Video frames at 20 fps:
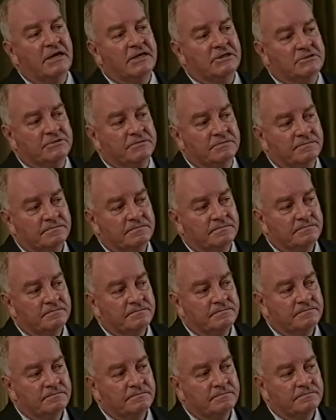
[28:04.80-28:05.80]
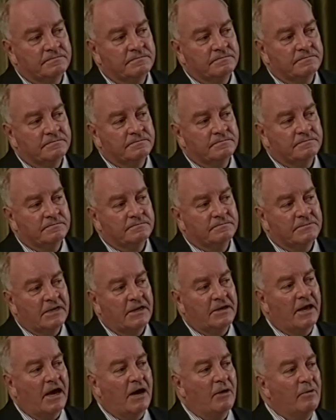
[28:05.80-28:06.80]
nation.
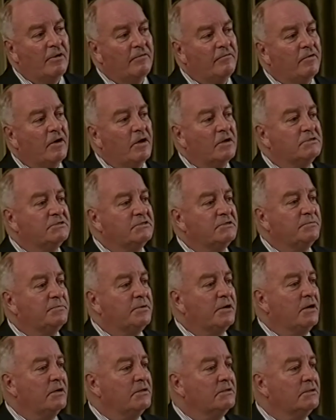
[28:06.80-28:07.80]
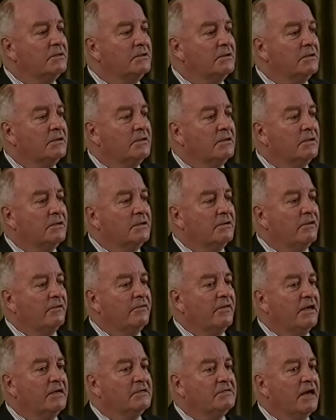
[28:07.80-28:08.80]
And now we've lost the plot, the
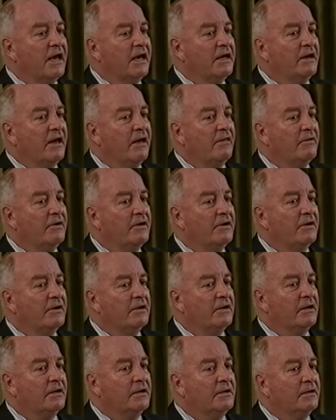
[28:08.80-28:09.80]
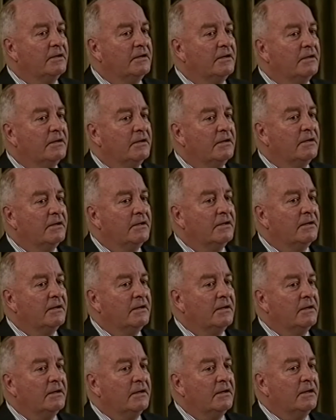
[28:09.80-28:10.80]
thing's going down the gurgler.
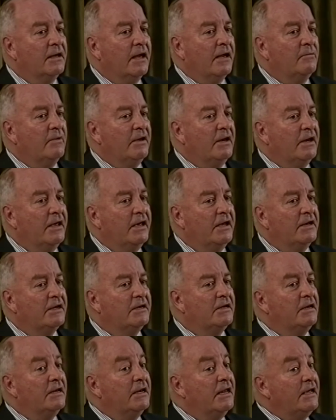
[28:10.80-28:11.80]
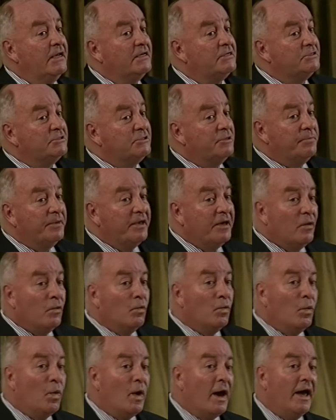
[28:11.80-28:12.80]
And we need at least to be
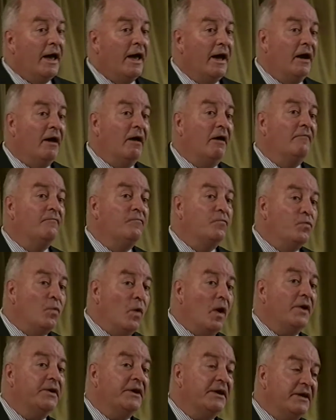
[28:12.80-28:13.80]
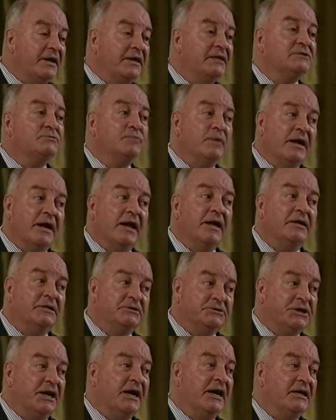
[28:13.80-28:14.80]
aware of what it is we're going
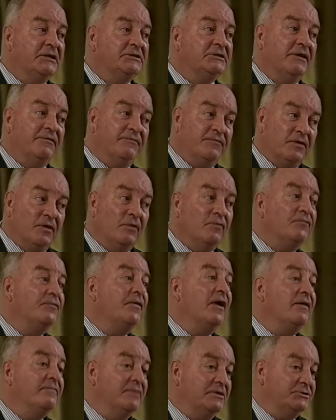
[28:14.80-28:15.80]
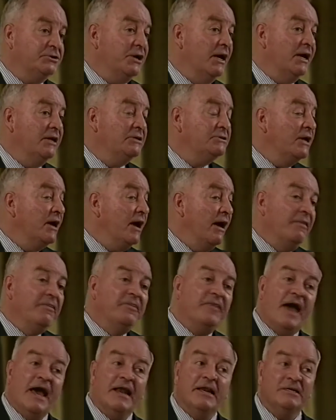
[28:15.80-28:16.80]
to change. If you favor change,
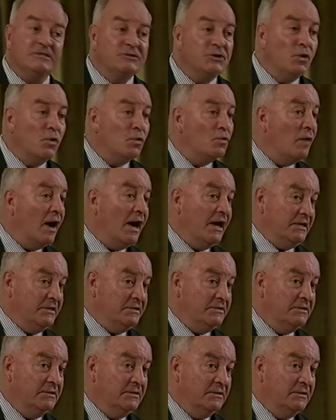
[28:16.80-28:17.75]
and that is your right,